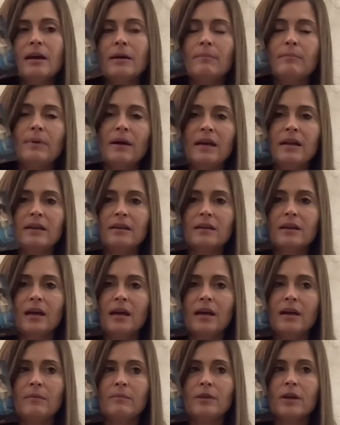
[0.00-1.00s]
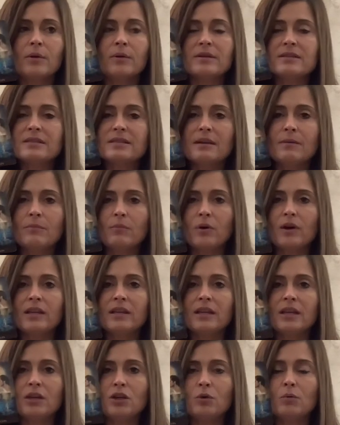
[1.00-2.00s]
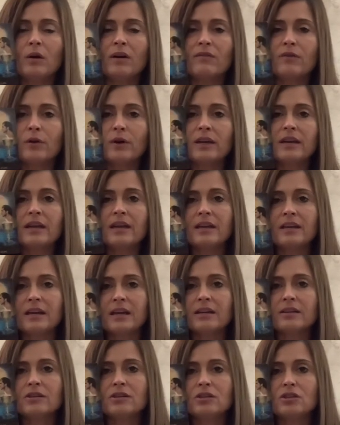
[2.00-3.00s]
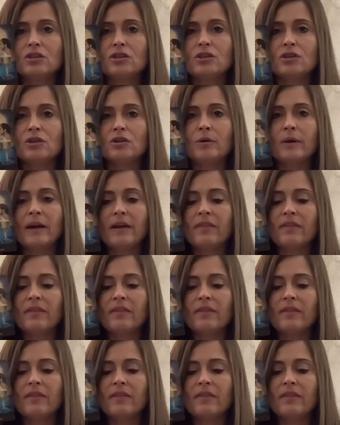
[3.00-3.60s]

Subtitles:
But there is someone that you are very connected to, and